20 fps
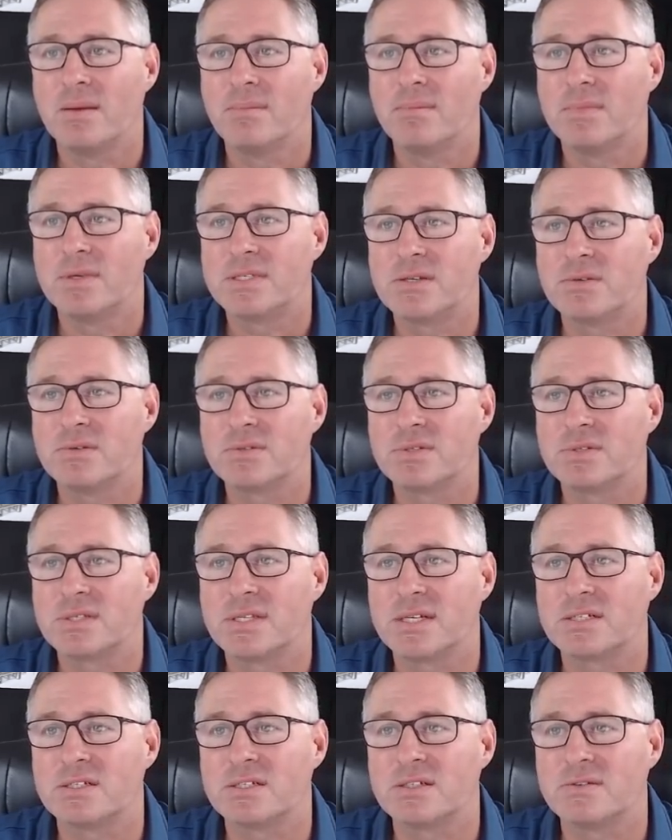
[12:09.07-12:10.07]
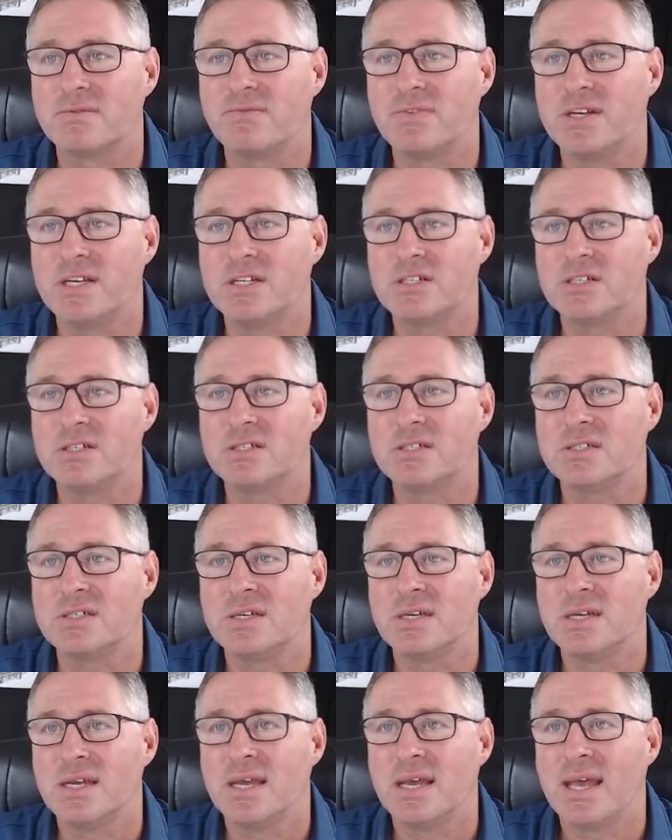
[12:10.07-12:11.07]
materials, selections, and finishes,
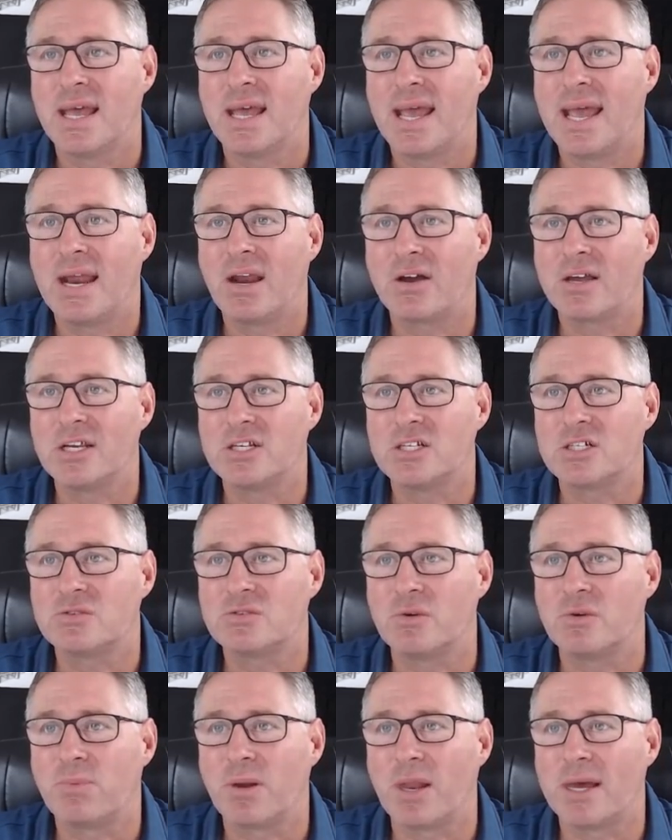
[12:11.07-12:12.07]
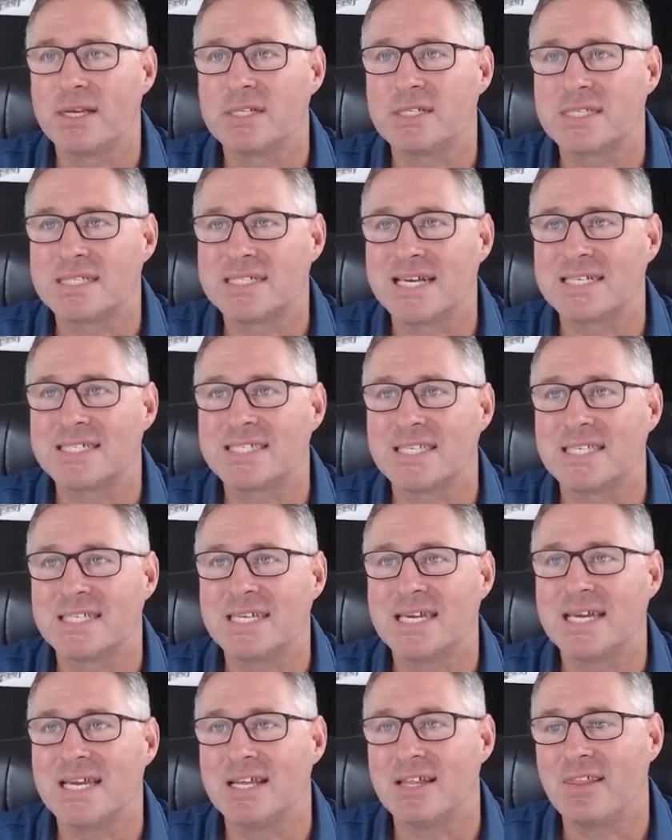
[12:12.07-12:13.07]
and I can just replace just the tin,